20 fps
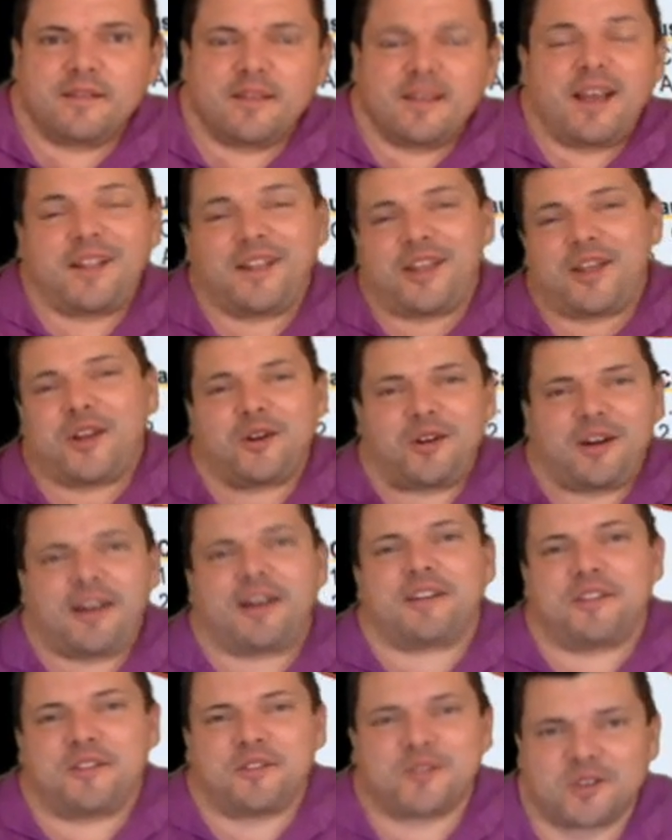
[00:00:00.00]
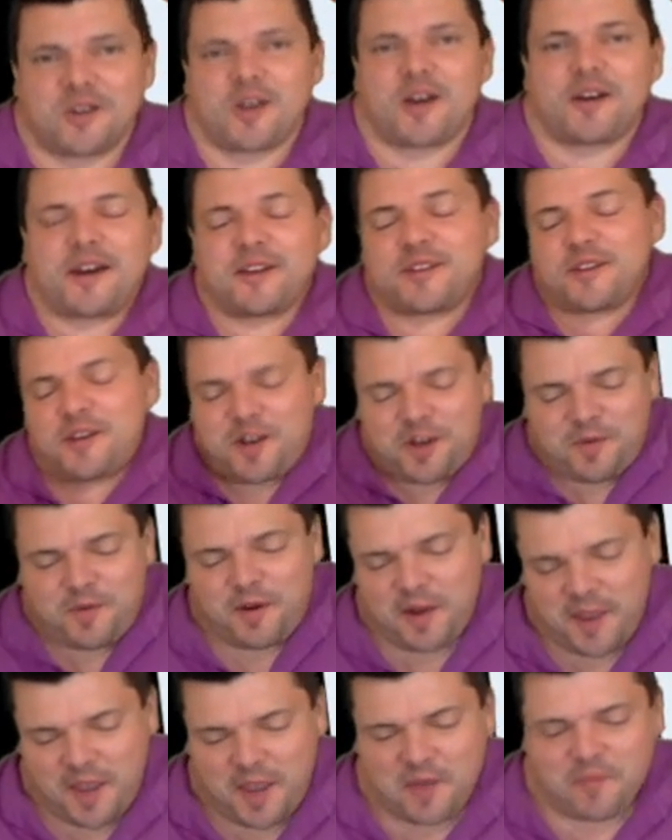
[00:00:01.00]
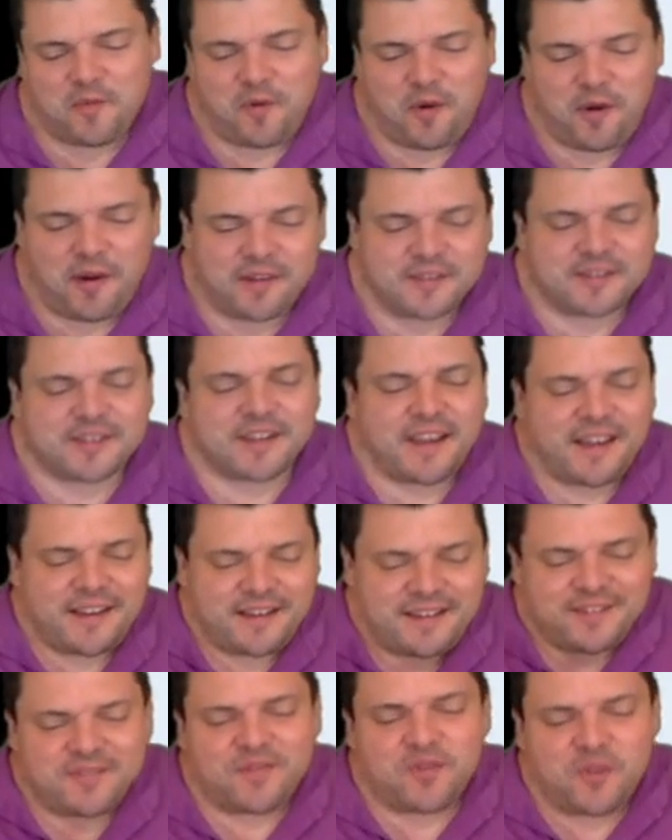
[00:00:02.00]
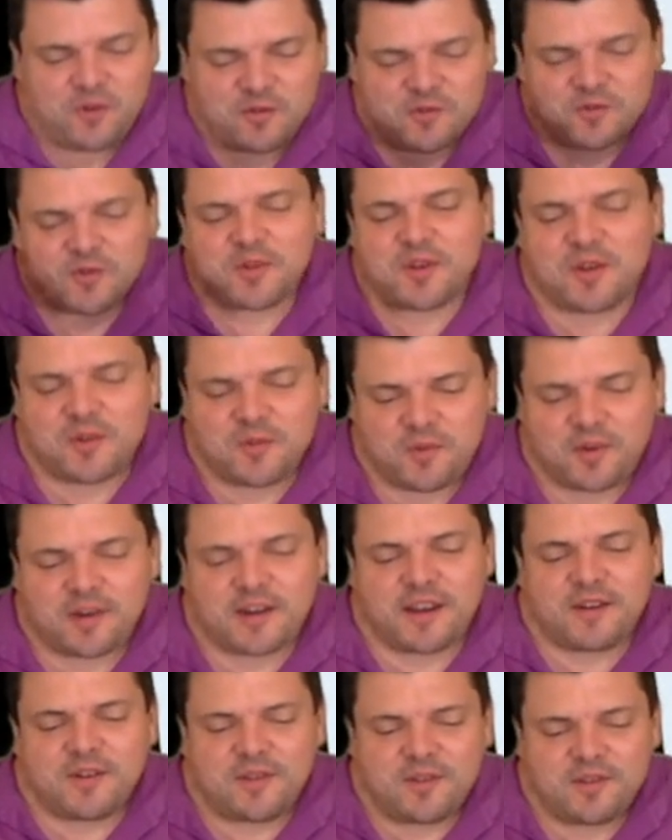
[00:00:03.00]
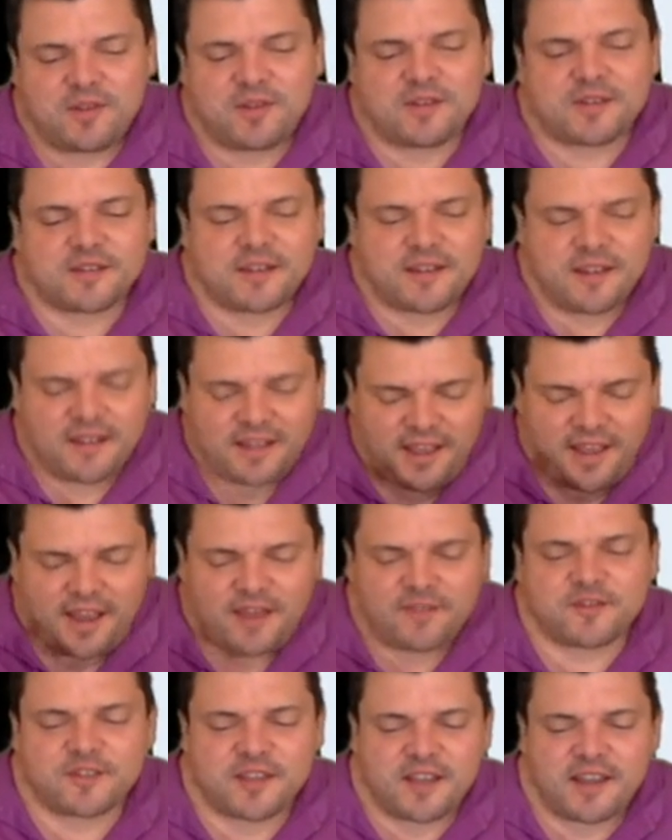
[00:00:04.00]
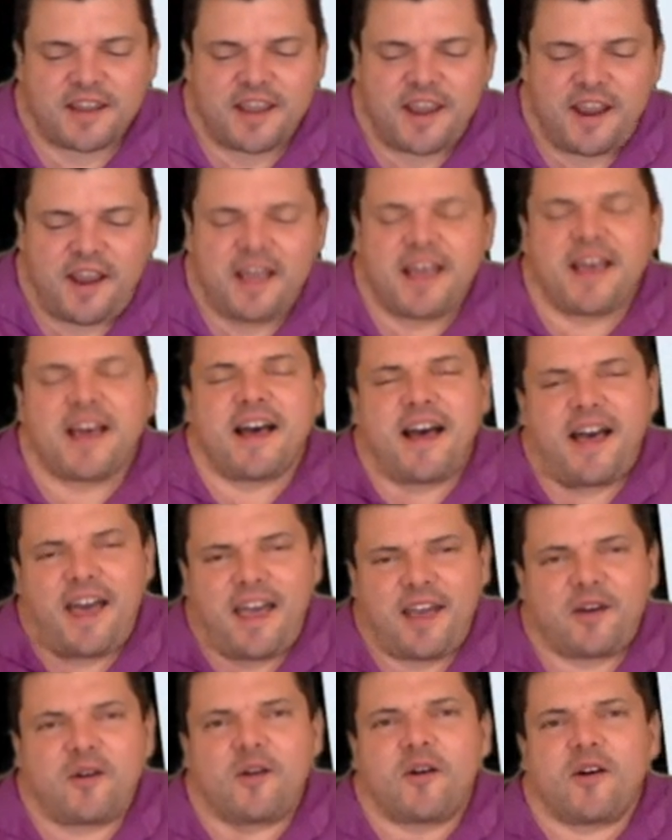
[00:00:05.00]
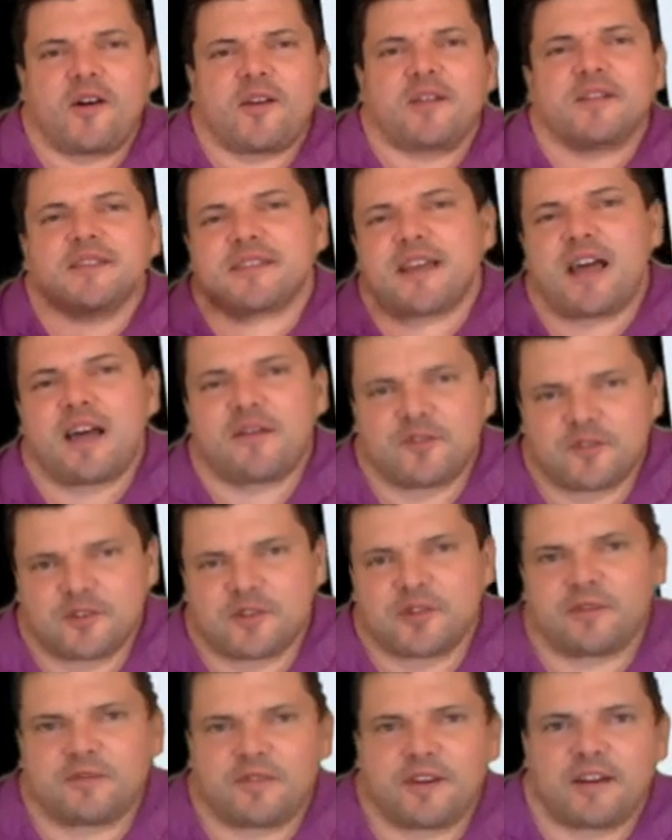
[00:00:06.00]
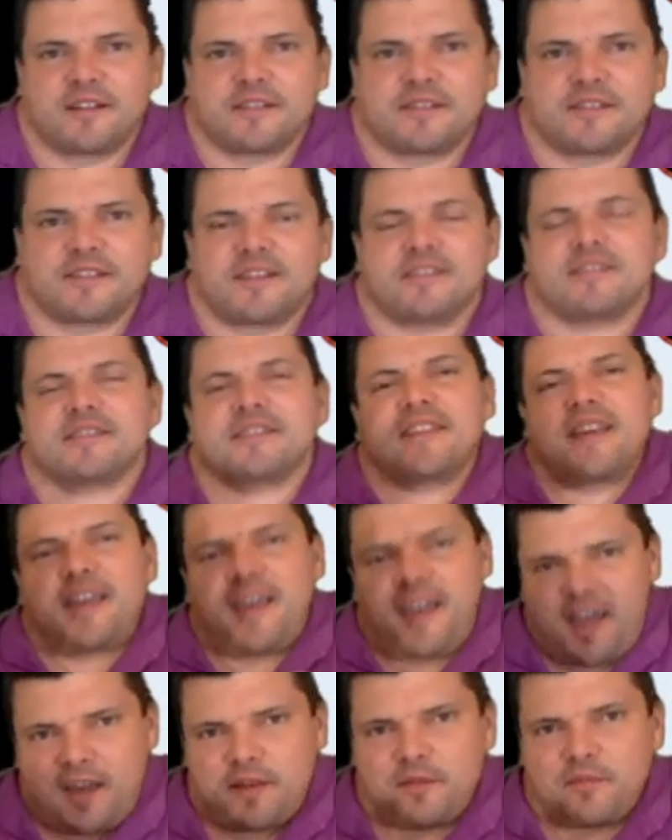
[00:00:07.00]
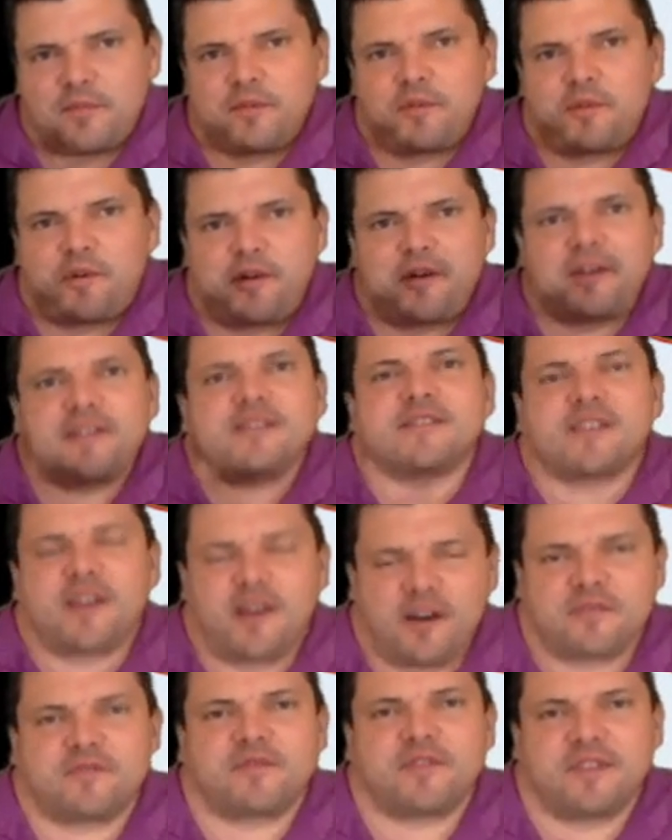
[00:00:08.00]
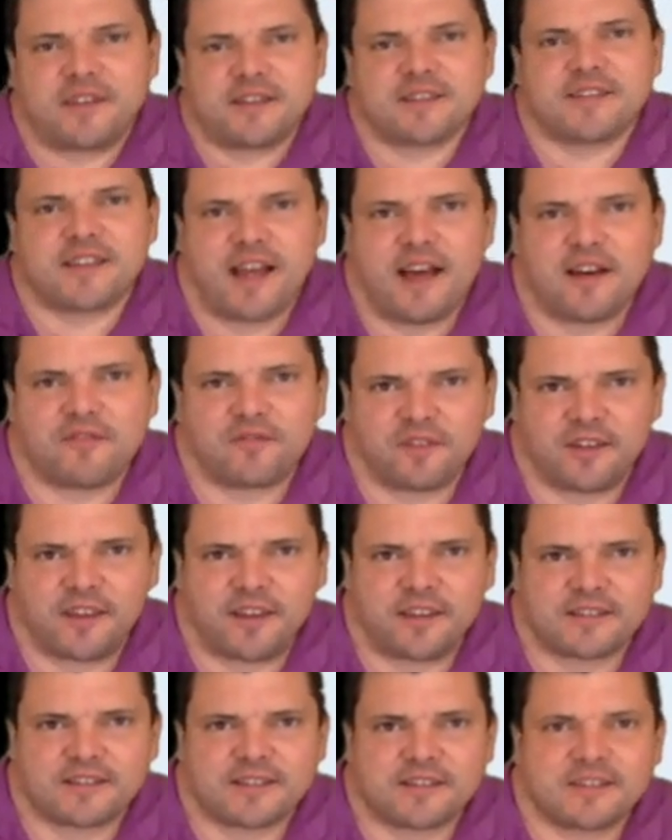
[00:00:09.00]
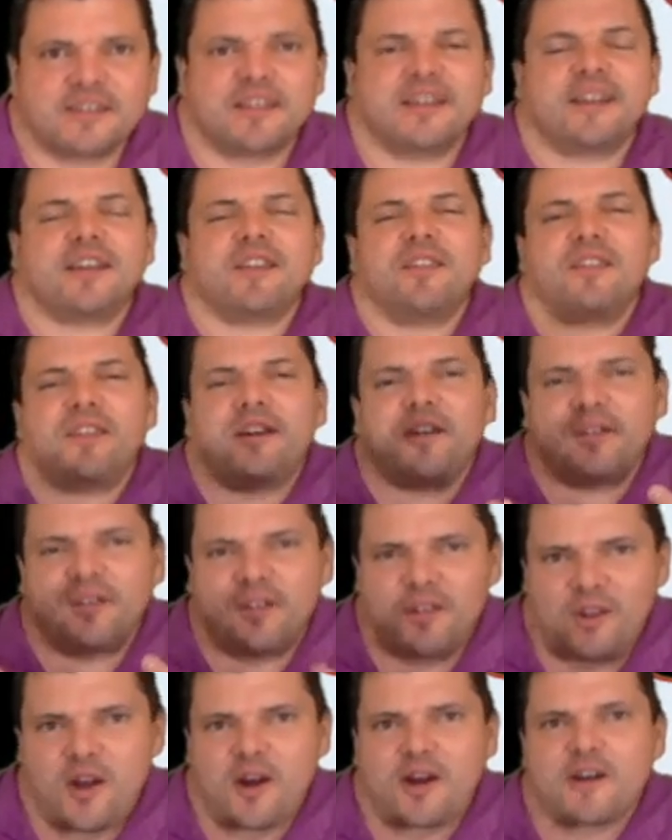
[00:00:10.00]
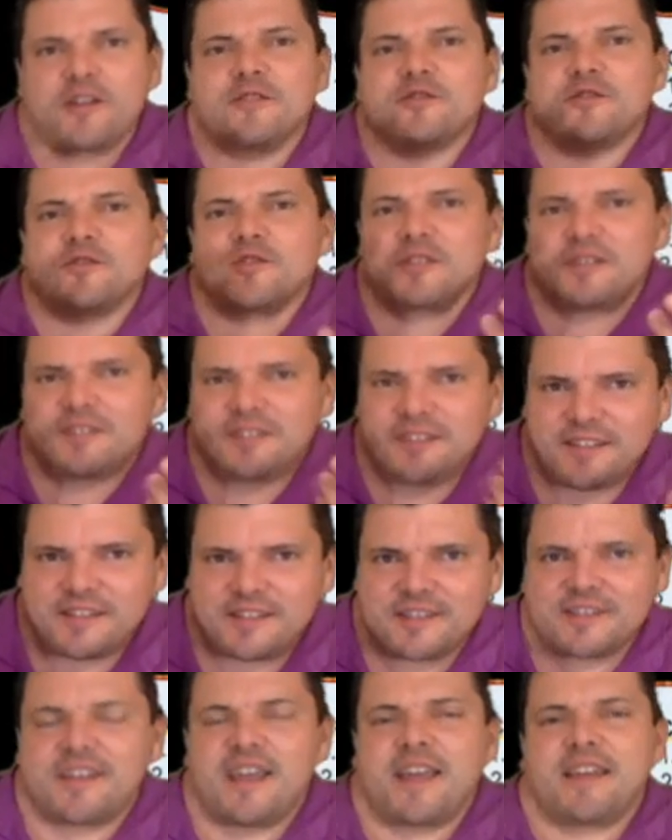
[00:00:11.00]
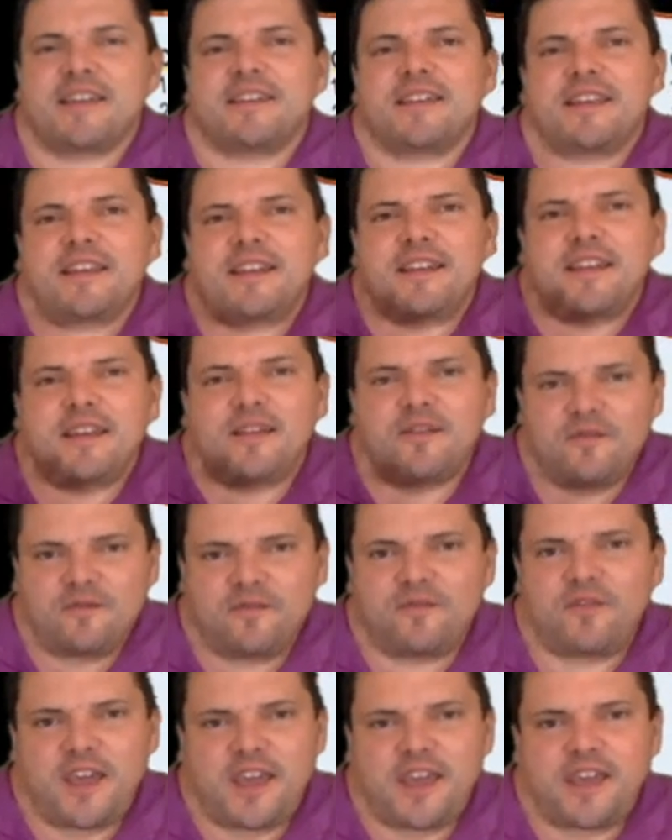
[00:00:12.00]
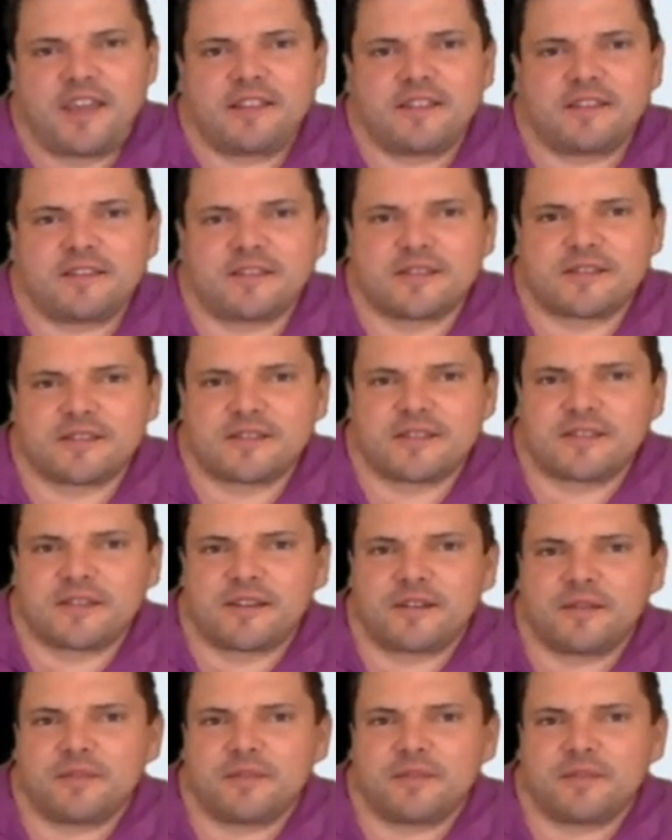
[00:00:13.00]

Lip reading: Later on in this talk, I talk about hemorrhoids, and usually when I do this in a live setting, I call esophageal varices the hemorrhoids of the esophagus. They're large, distended veins.